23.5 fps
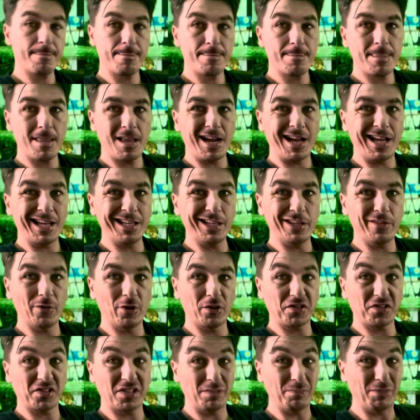I think you've all
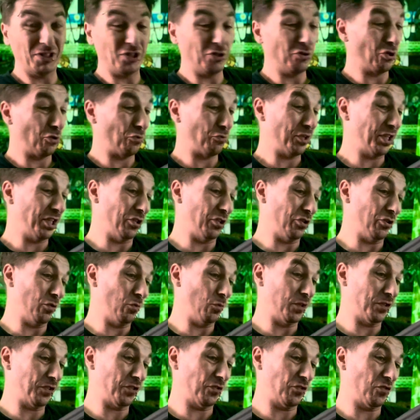seen me do a reload
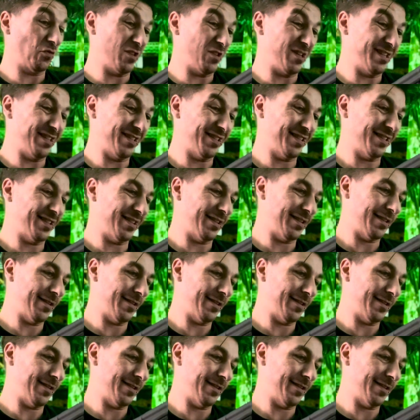once or twice.